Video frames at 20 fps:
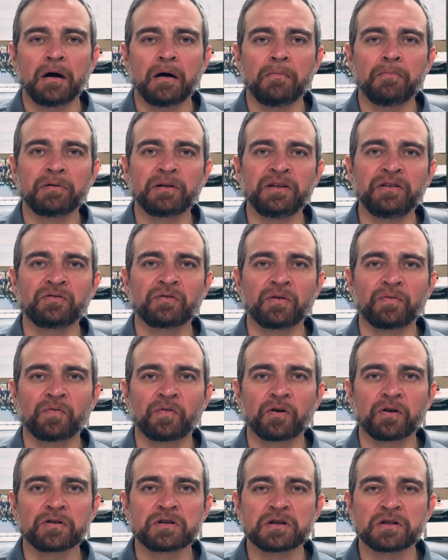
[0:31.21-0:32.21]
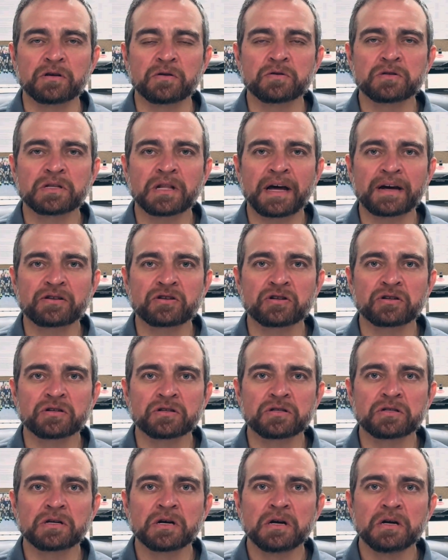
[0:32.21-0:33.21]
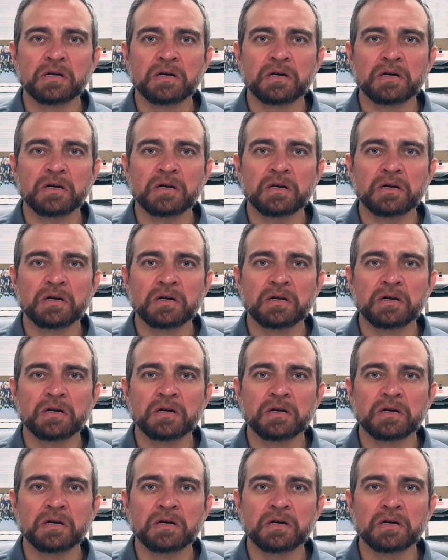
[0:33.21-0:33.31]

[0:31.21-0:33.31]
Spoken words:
Please refer to those lectures